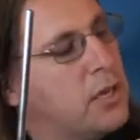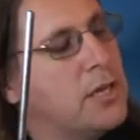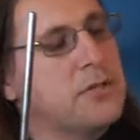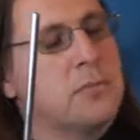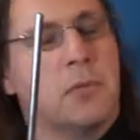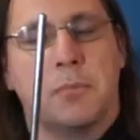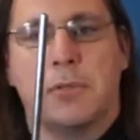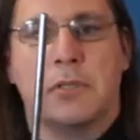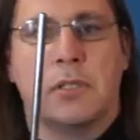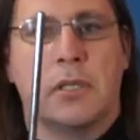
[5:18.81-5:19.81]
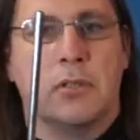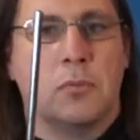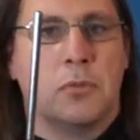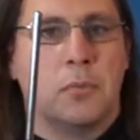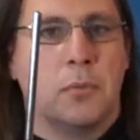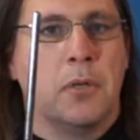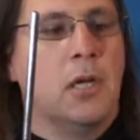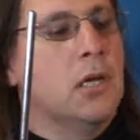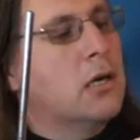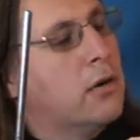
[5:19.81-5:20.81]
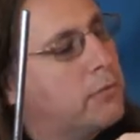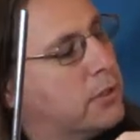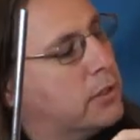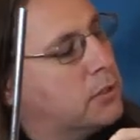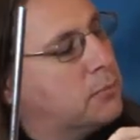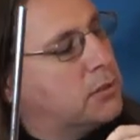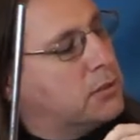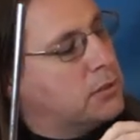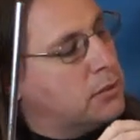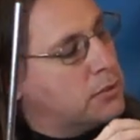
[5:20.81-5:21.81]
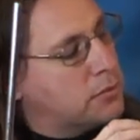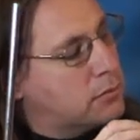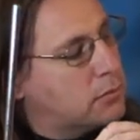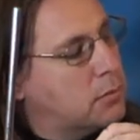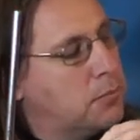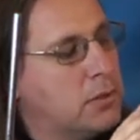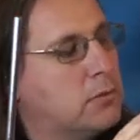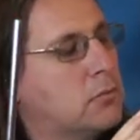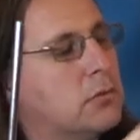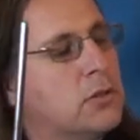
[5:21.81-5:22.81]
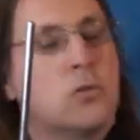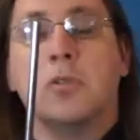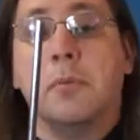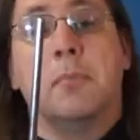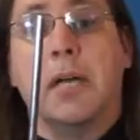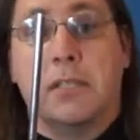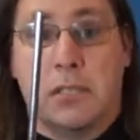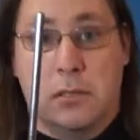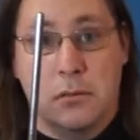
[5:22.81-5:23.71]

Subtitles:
yes, my printer had no problem covering it, but it could be better.